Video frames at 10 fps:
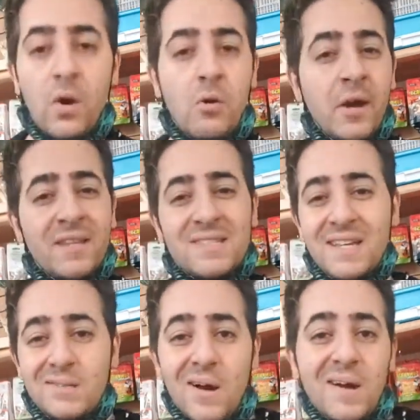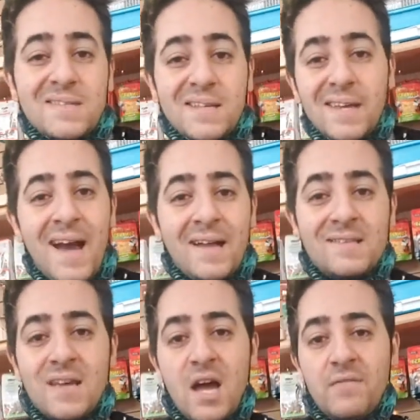We always see dogs and
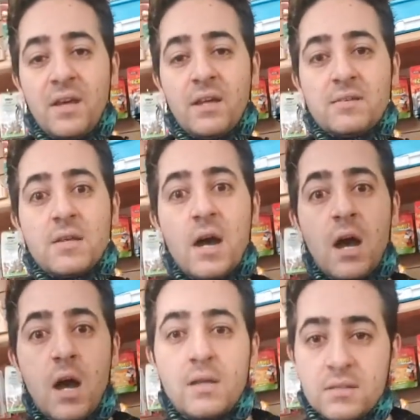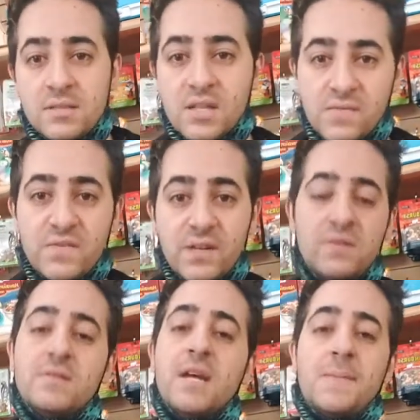cats having tons of
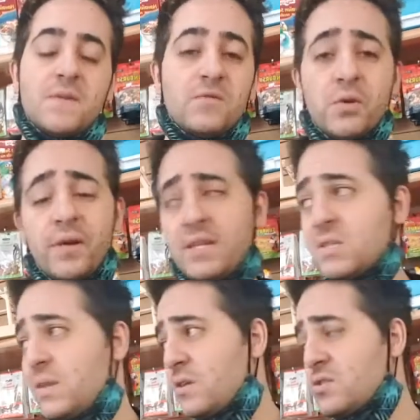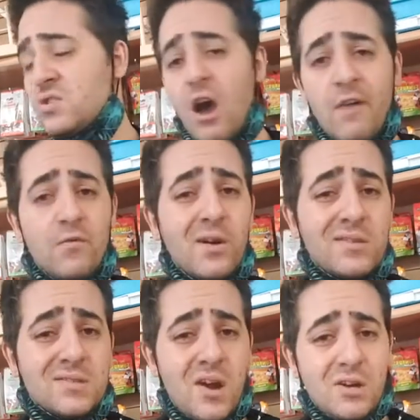different types of treats. There's soft
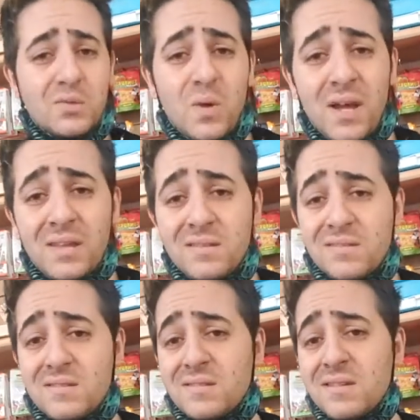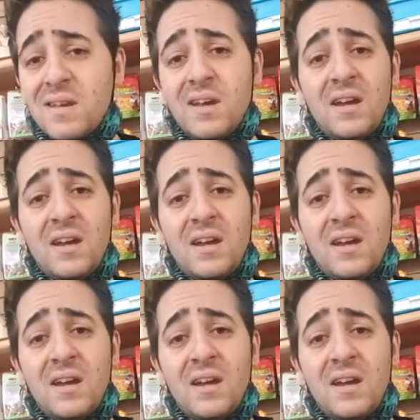ones, hard ones.